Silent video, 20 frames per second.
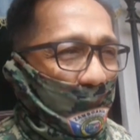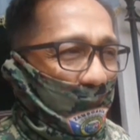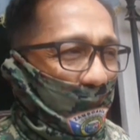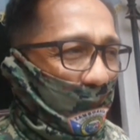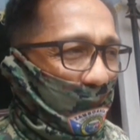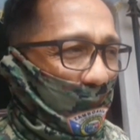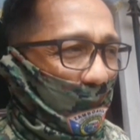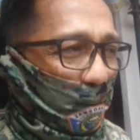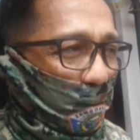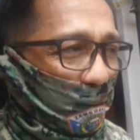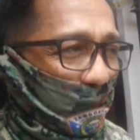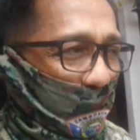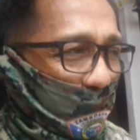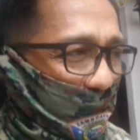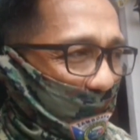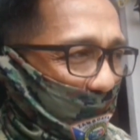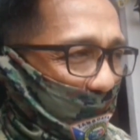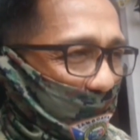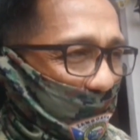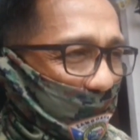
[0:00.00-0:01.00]
Kaya after
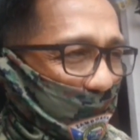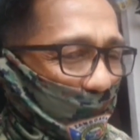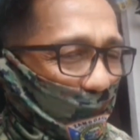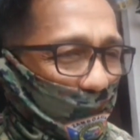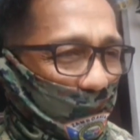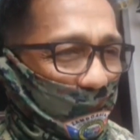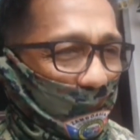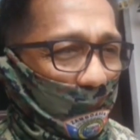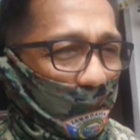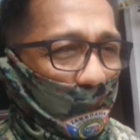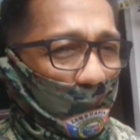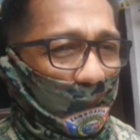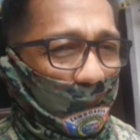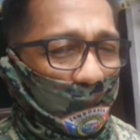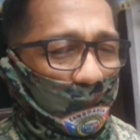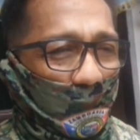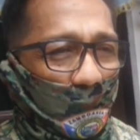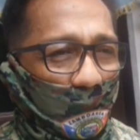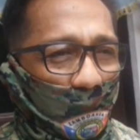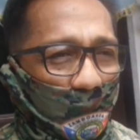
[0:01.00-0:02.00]
this, si anda
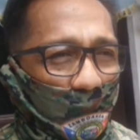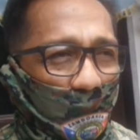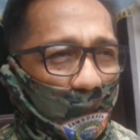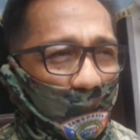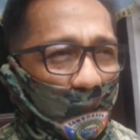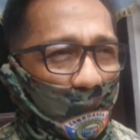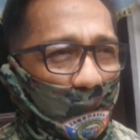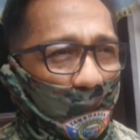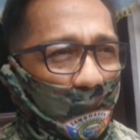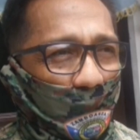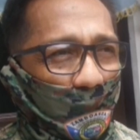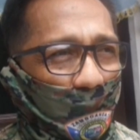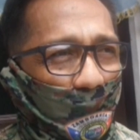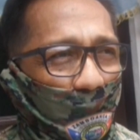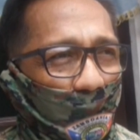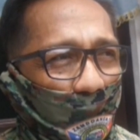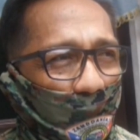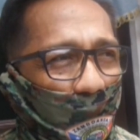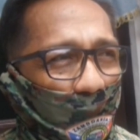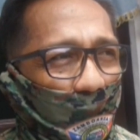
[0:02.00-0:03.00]
sila ki
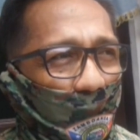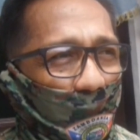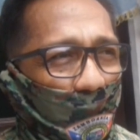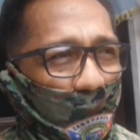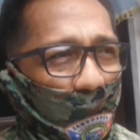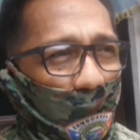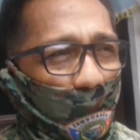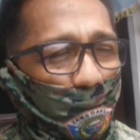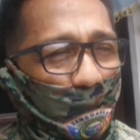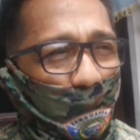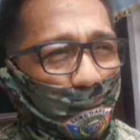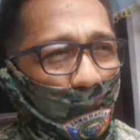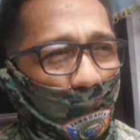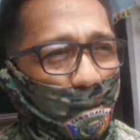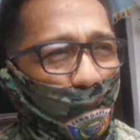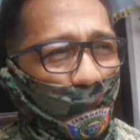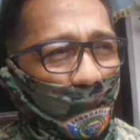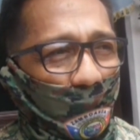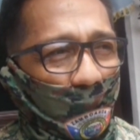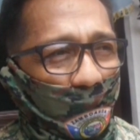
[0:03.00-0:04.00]
after
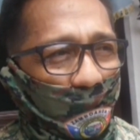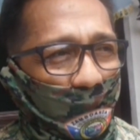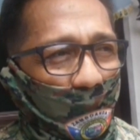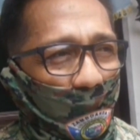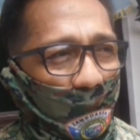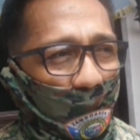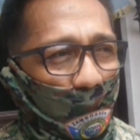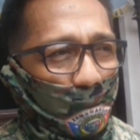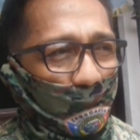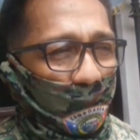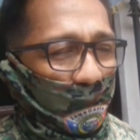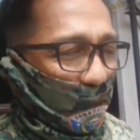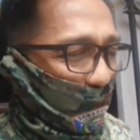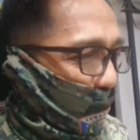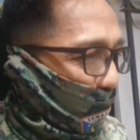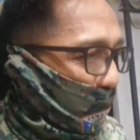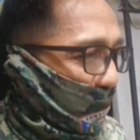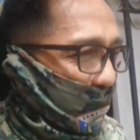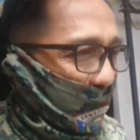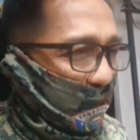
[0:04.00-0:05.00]
5 o'clock, yeah, kaya man turn
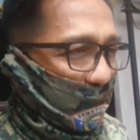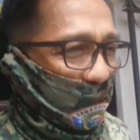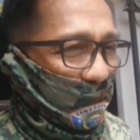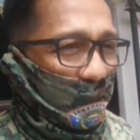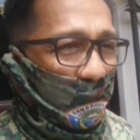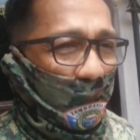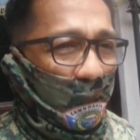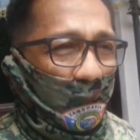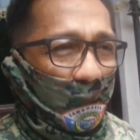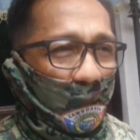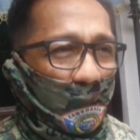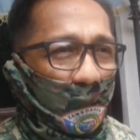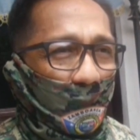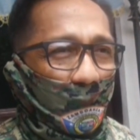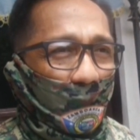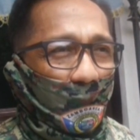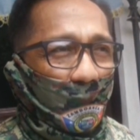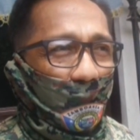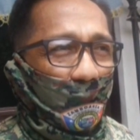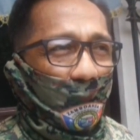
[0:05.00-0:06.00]
over kita siya
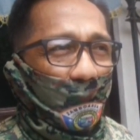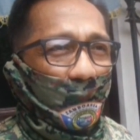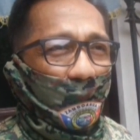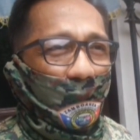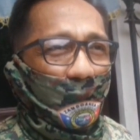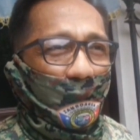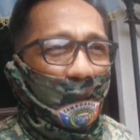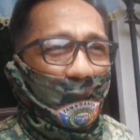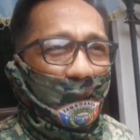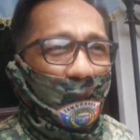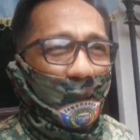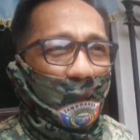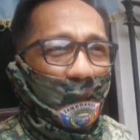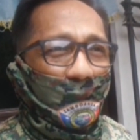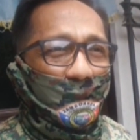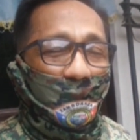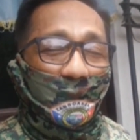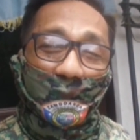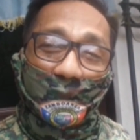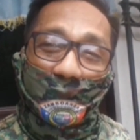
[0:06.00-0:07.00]
na
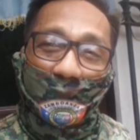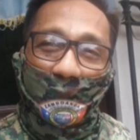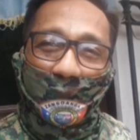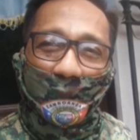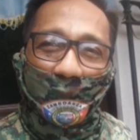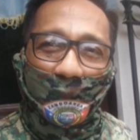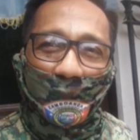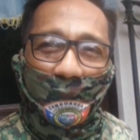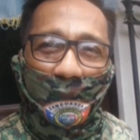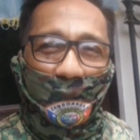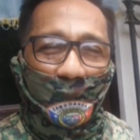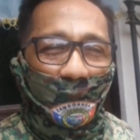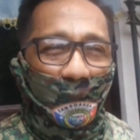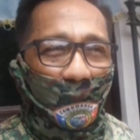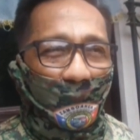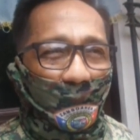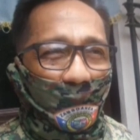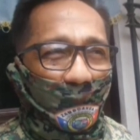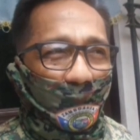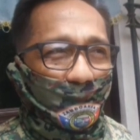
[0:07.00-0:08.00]
SDC,
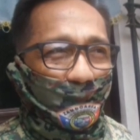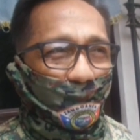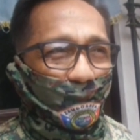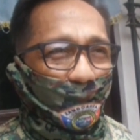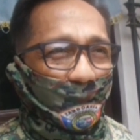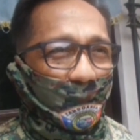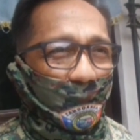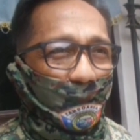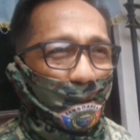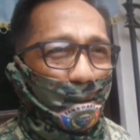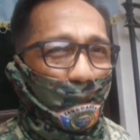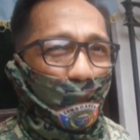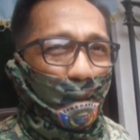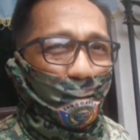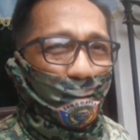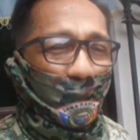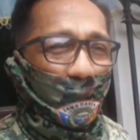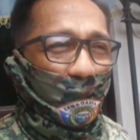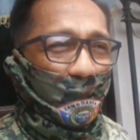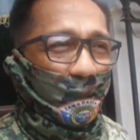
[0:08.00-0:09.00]
na Social
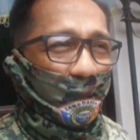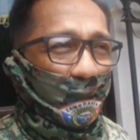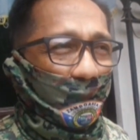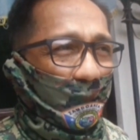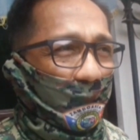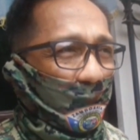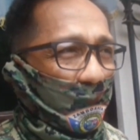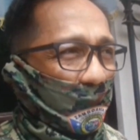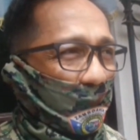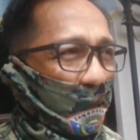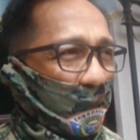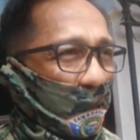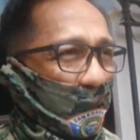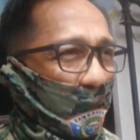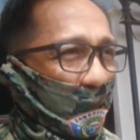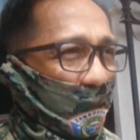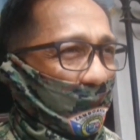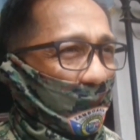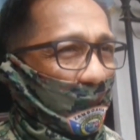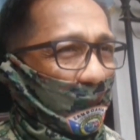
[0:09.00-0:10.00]
Development
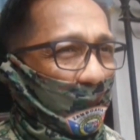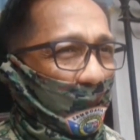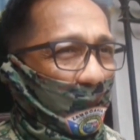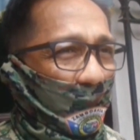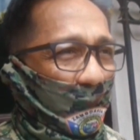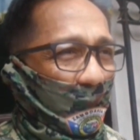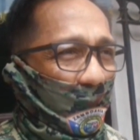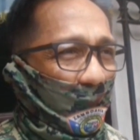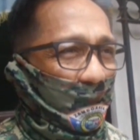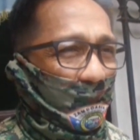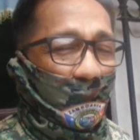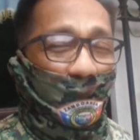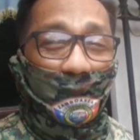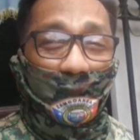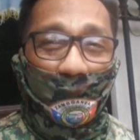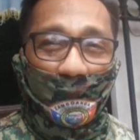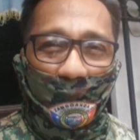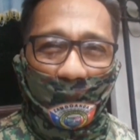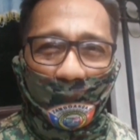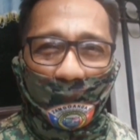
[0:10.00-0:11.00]

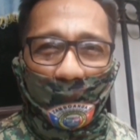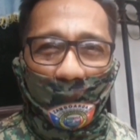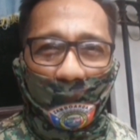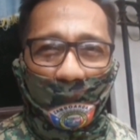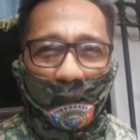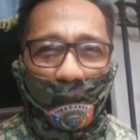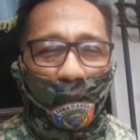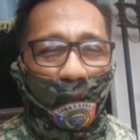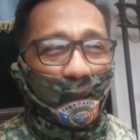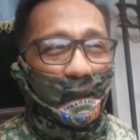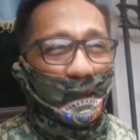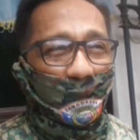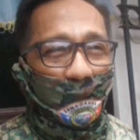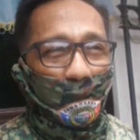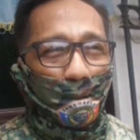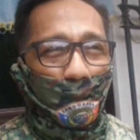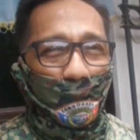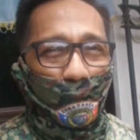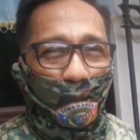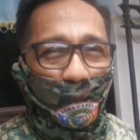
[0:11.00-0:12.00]
Center or this is
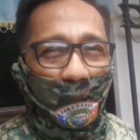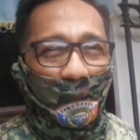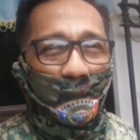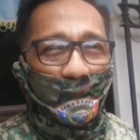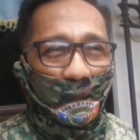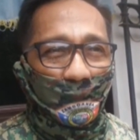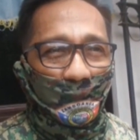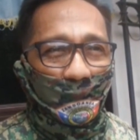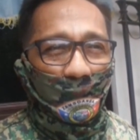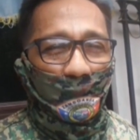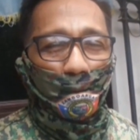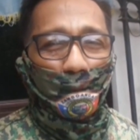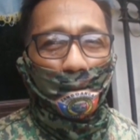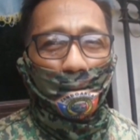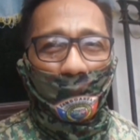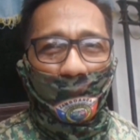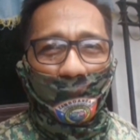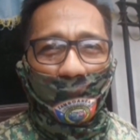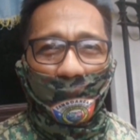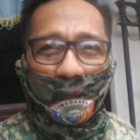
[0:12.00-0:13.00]
the value relation sa Santa
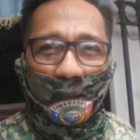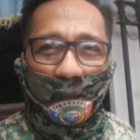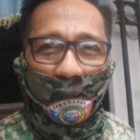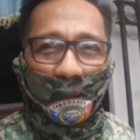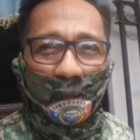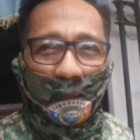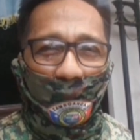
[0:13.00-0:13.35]
Barbara.